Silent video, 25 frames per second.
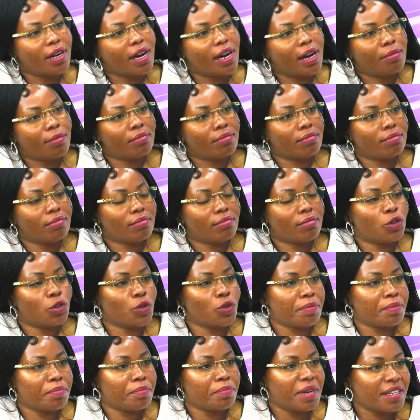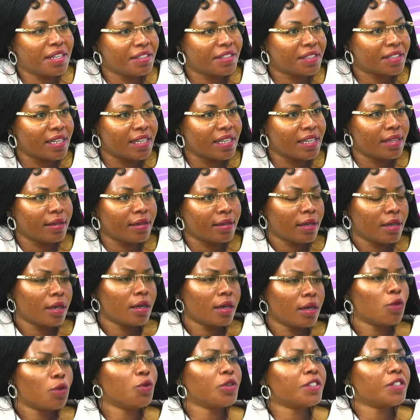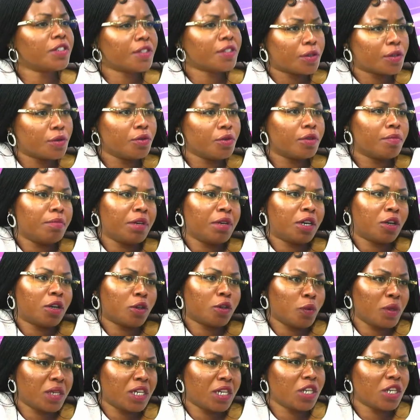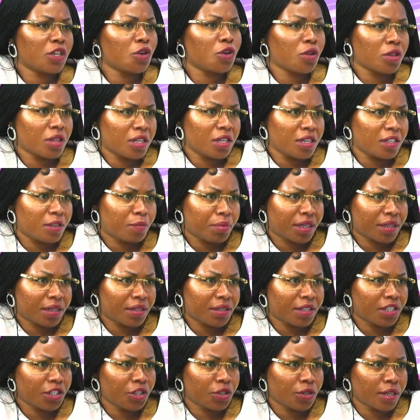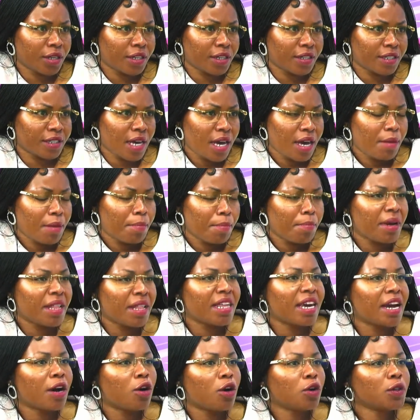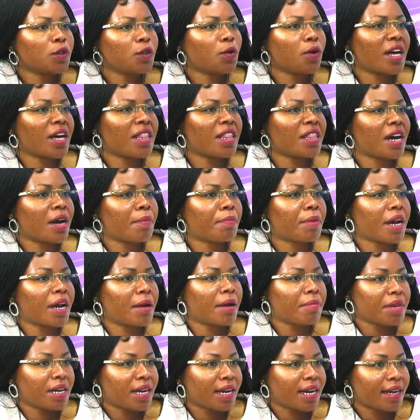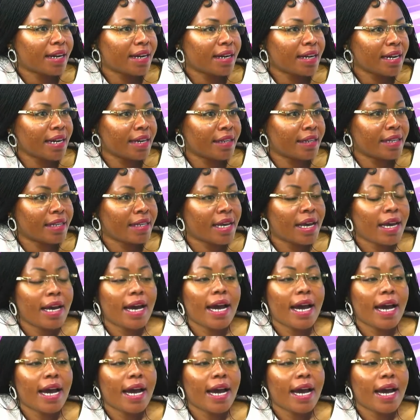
I'm um, doing medicine, which is good because we need all these practitioners. Yes. But there are also other upcoming careers.